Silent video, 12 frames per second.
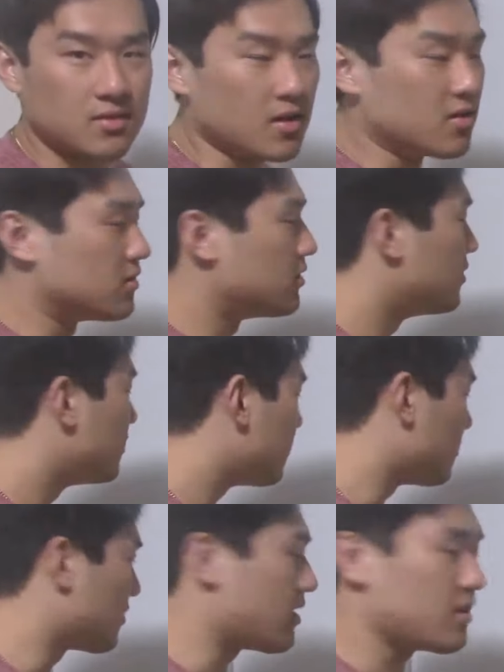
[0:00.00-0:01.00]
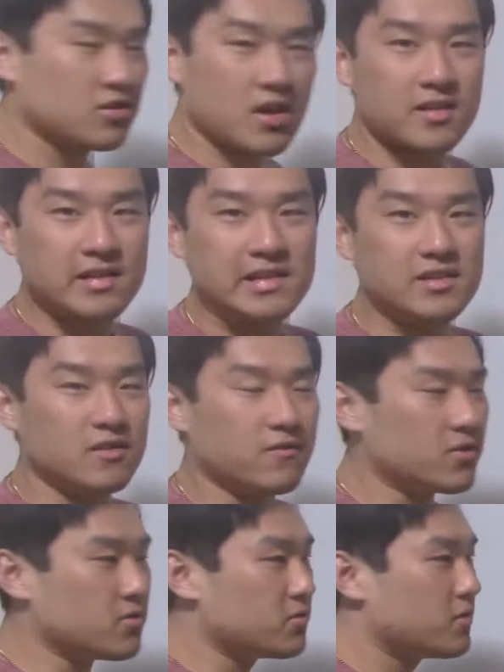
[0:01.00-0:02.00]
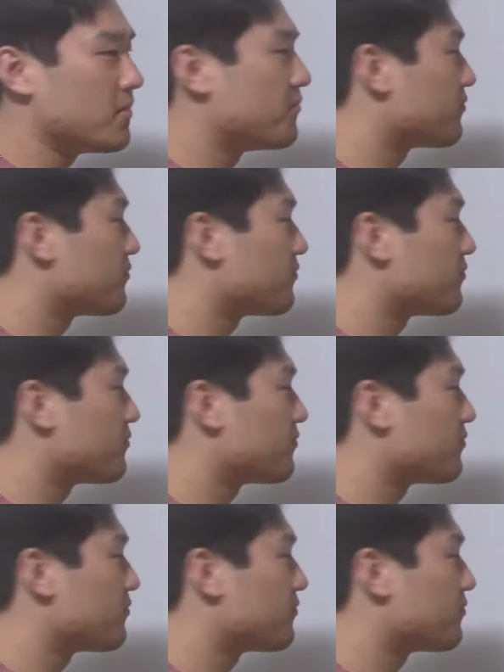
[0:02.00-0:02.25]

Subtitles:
no. Okay, in Chinese, if you